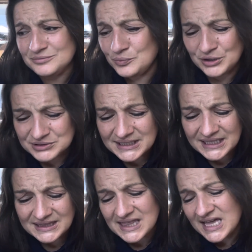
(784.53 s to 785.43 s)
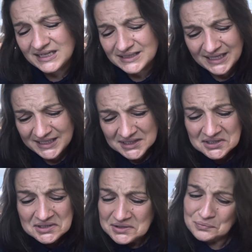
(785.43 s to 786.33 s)
weirdly that like
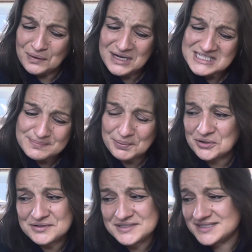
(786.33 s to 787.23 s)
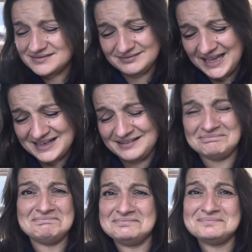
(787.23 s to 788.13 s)
when it's burned, it
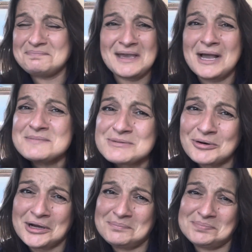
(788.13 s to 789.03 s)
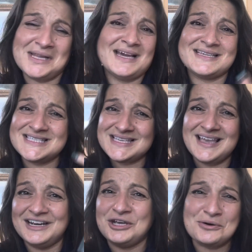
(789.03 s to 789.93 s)
becomes more complex,
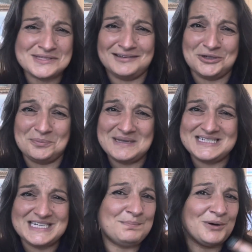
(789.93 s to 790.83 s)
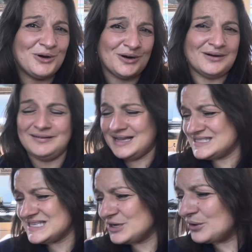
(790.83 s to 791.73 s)
it goes a little bit deeper,
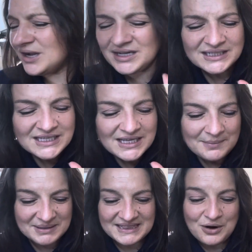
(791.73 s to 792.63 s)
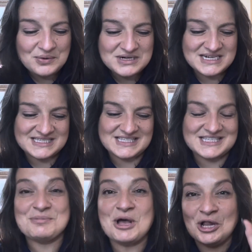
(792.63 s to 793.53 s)
etc. But that one doesn't
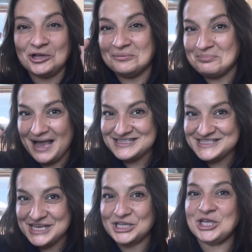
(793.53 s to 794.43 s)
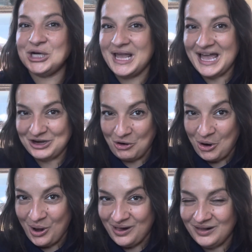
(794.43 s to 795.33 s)
smell masculine at
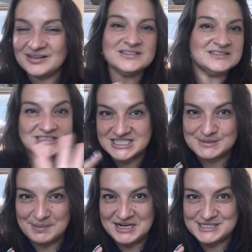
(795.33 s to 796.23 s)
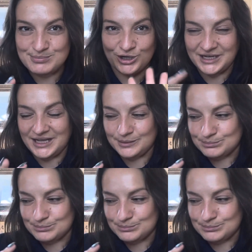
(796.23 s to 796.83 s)
all, despite its marketing and